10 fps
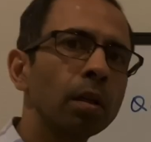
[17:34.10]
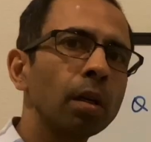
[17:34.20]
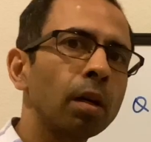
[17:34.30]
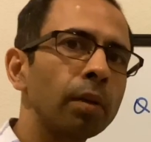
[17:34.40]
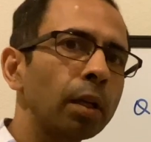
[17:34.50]

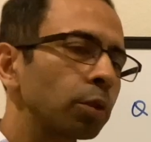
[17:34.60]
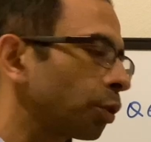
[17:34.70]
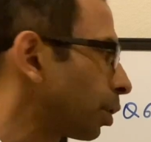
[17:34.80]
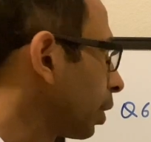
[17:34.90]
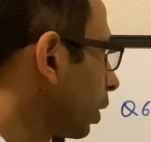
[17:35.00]
Our last
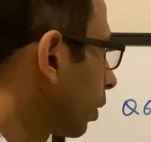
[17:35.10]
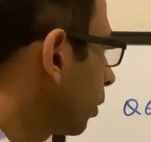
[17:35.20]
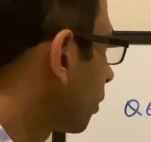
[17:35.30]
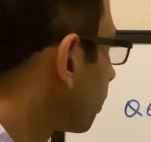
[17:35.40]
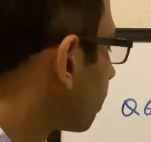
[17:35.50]
question here.
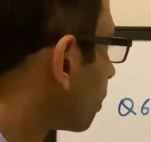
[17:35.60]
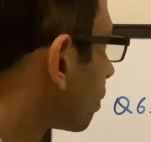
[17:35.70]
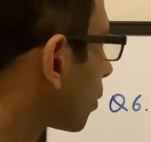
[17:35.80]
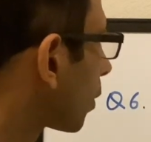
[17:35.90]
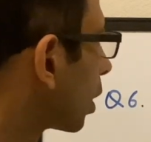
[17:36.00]

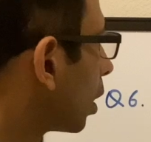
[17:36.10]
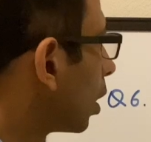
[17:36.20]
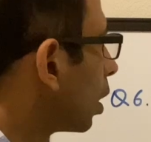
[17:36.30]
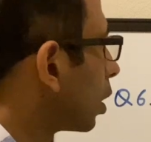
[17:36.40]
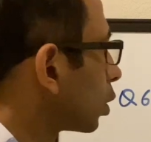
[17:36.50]

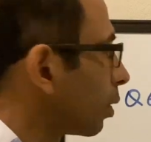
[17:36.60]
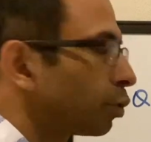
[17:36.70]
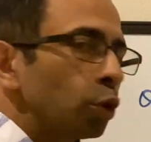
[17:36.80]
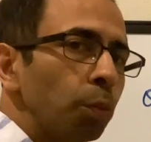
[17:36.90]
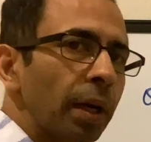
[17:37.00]
So we have
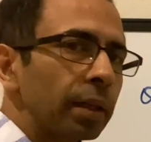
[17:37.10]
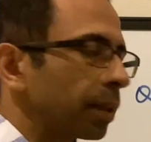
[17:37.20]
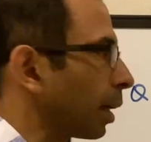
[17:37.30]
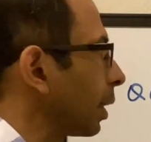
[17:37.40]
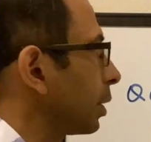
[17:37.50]
two parallel
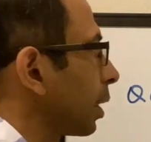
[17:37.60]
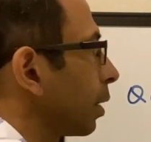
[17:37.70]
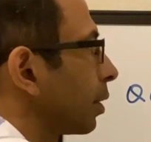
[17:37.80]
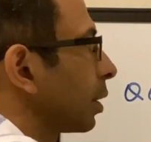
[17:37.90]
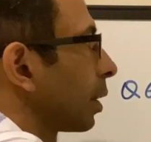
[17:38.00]
lines,
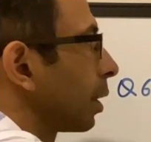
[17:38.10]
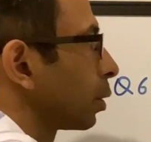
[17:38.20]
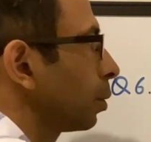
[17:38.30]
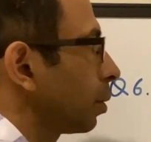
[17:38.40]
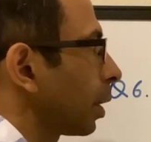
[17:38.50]
L1 and
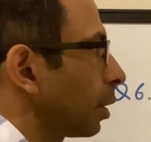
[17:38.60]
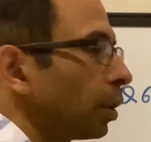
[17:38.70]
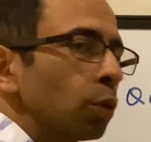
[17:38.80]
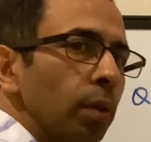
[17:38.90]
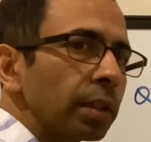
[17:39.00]
L2, right? These
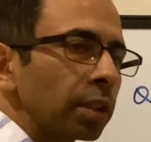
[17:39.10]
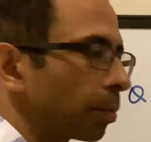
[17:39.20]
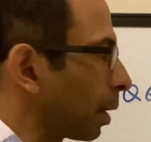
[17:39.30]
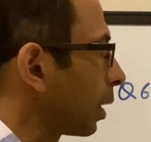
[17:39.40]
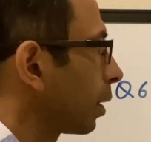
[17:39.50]
two lines are
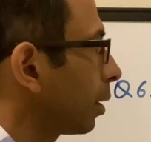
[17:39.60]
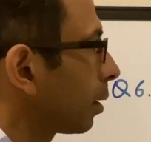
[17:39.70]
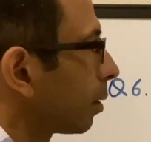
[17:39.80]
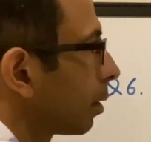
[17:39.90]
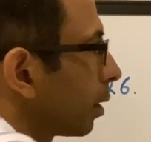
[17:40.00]
parallel.
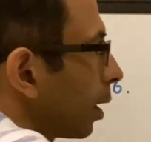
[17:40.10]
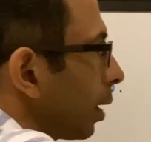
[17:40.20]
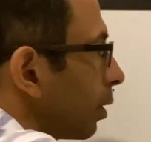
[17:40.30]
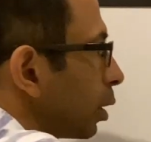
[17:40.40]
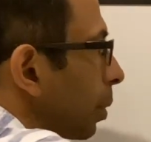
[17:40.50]

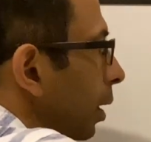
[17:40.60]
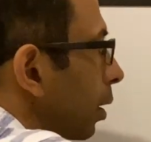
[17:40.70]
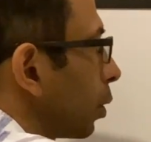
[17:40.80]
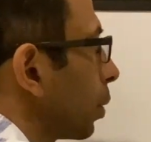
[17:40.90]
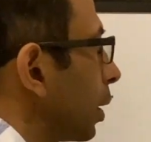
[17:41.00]
L1 is parallel
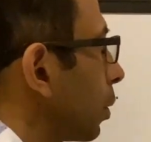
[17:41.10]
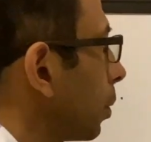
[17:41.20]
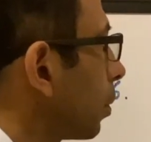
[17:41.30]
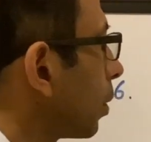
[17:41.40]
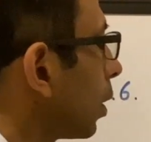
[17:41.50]
to L2.
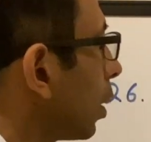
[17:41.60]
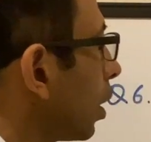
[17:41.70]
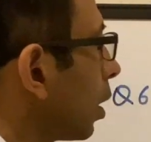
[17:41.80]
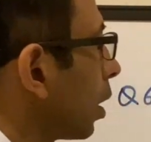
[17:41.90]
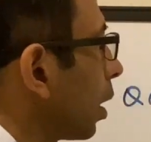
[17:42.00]

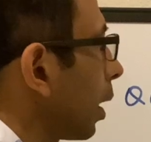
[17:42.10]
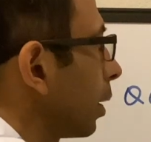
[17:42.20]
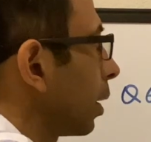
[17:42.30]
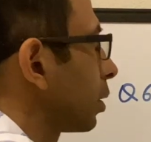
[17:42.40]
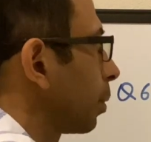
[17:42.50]
And there
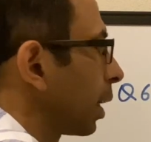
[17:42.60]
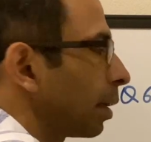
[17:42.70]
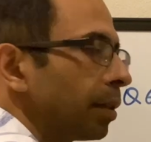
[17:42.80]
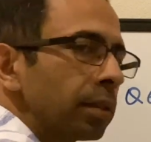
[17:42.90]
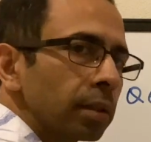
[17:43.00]
are some
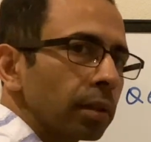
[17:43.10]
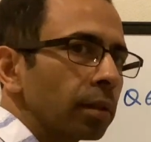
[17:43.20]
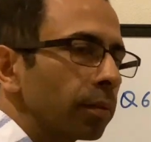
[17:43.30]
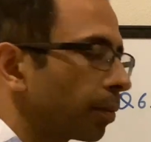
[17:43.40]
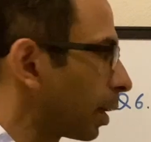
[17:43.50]
angles
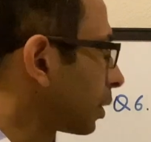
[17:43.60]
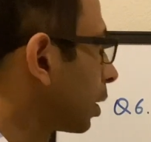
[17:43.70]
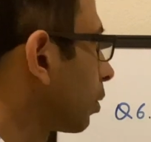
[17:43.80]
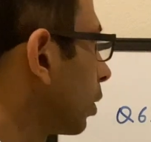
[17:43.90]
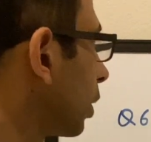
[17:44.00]
as they are
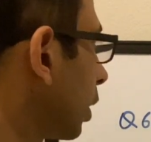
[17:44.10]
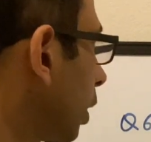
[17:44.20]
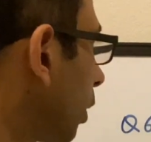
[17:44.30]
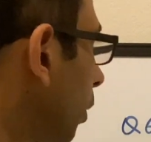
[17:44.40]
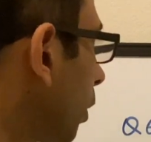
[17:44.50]
given here.